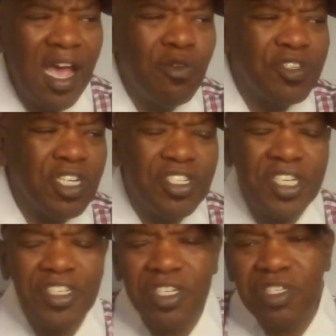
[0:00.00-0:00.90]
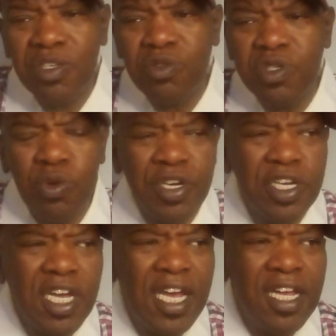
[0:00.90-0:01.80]
I was an assistant social
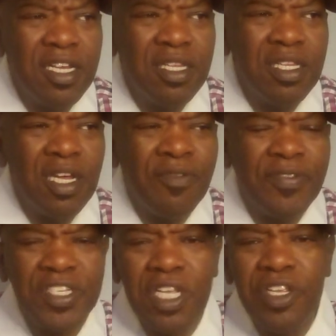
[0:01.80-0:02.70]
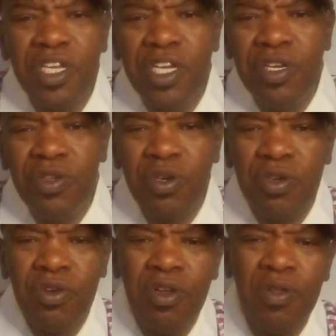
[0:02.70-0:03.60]
worker at a facility in New
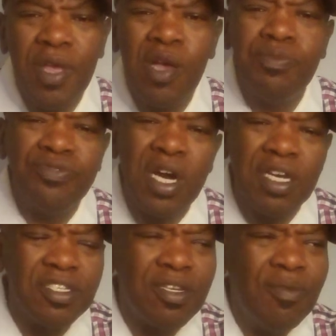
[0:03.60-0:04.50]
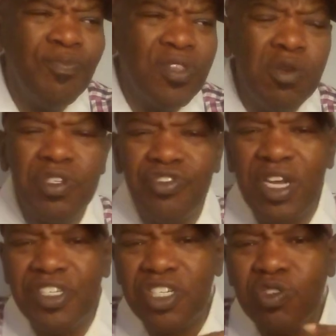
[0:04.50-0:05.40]
York called Help Bronx. It was a
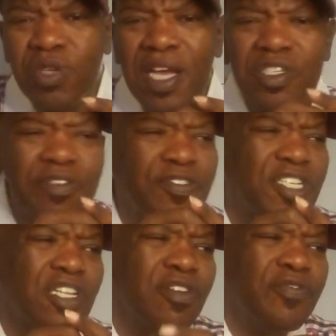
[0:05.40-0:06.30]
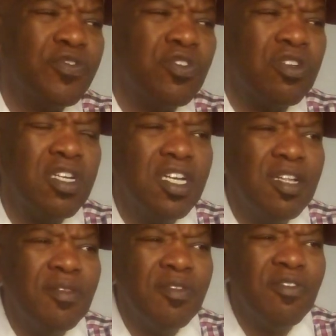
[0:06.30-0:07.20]
transitional housing facility for
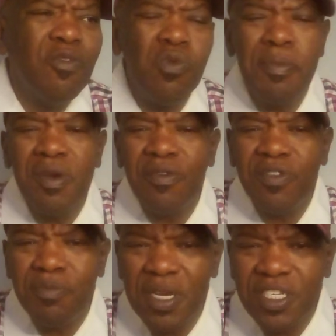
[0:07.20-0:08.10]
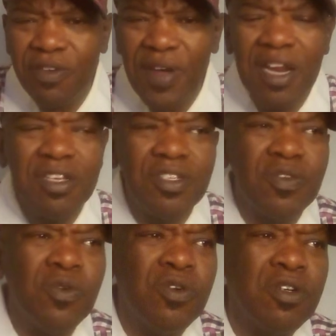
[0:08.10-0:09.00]
women of domestic violence
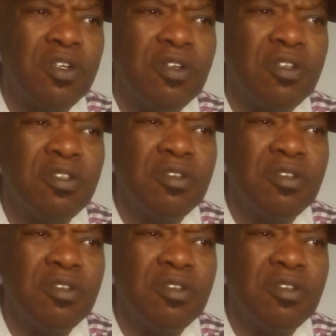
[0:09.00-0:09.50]
or